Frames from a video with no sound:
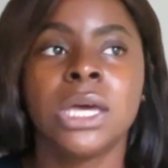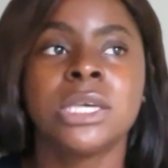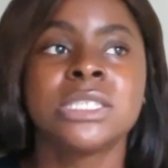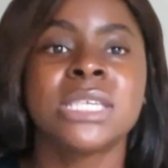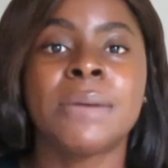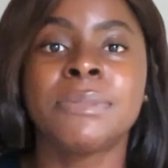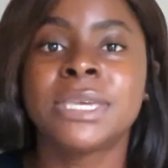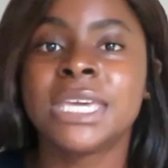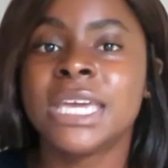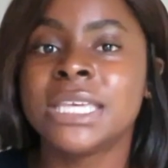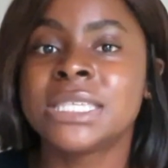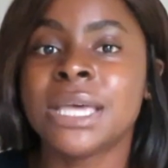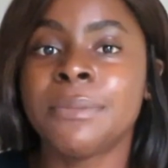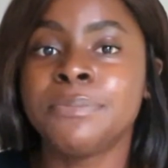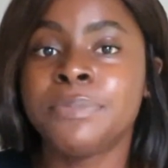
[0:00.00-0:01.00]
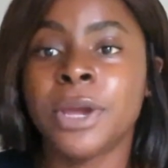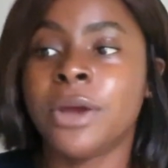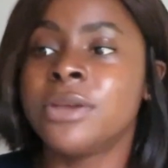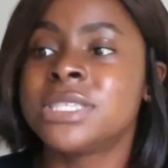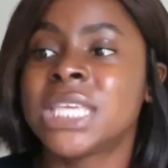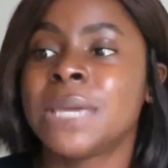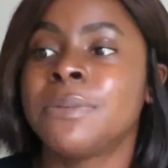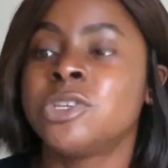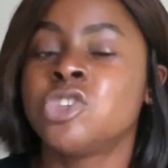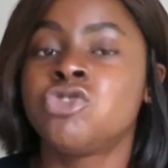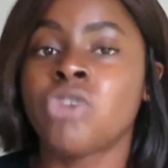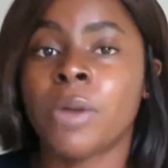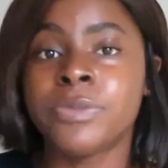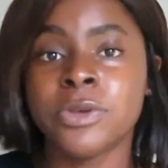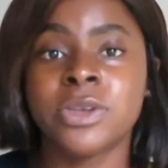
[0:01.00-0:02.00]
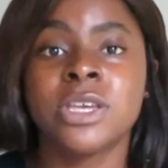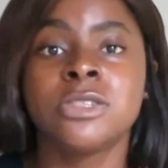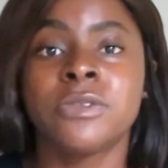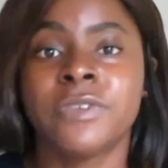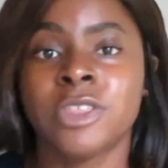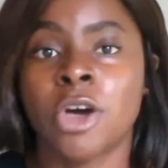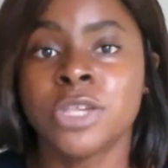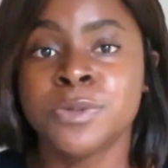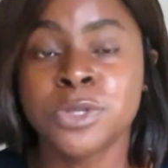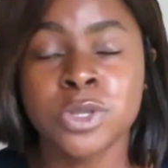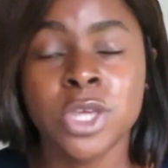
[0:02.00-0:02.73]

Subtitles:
Some parents came and just dropped their kids off at the hospital.